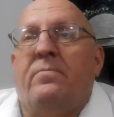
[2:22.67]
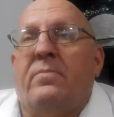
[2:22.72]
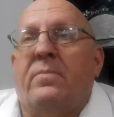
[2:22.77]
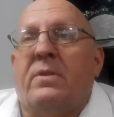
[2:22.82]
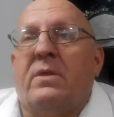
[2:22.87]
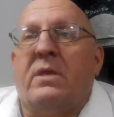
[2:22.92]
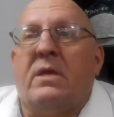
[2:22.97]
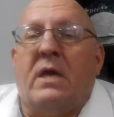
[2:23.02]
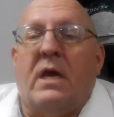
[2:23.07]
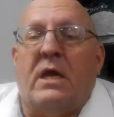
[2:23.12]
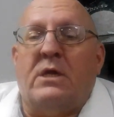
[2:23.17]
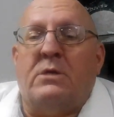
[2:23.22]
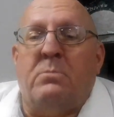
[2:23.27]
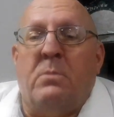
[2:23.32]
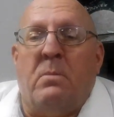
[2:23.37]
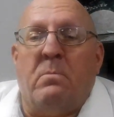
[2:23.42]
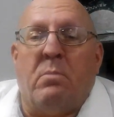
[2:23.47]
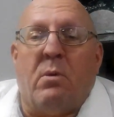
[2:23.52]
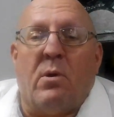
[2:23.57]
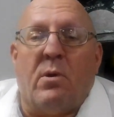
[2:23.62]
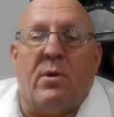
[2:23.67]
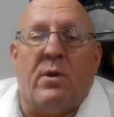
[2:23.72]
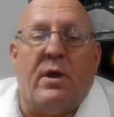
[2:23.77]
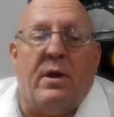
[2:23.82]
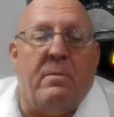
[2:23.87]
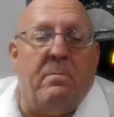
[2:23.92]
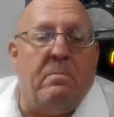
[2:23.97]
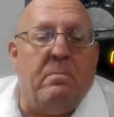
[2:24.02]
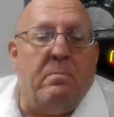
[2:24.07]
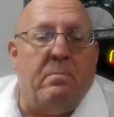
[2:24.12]
Engagement party.
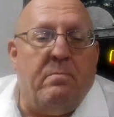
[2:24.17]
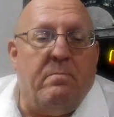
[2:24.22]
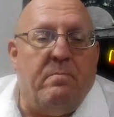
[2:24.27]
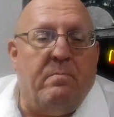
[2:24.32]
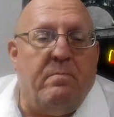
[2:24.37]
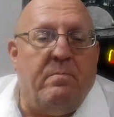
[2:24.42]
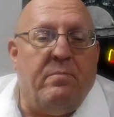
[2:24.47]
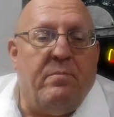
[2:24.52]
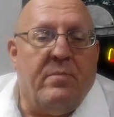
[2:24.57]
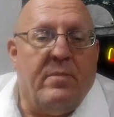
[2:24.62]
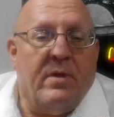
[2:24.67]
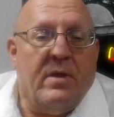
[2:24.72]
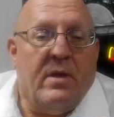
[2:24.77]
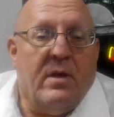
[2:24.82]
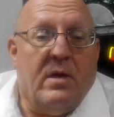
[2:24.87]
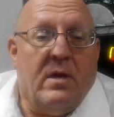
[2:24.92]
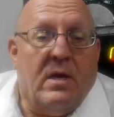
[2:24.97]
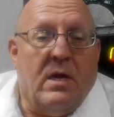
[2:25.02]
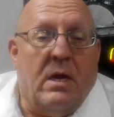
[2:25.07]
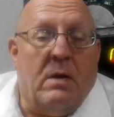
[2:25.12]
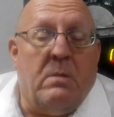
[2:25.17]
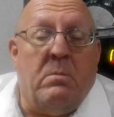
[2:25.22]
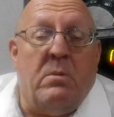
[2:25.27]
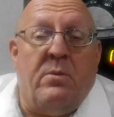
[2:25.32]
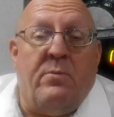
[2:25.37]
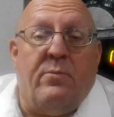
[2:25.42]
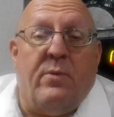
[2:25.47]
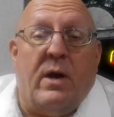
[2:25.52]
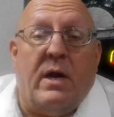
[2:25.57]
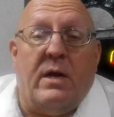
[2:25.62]
I'm
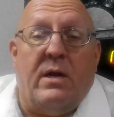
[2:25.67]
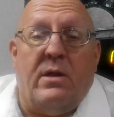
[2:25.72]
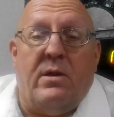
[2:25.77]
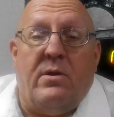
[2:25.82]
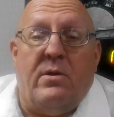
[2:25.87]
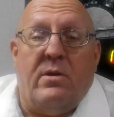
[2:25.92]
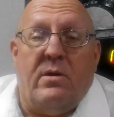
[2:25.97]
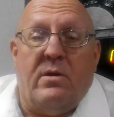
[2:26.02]
invited.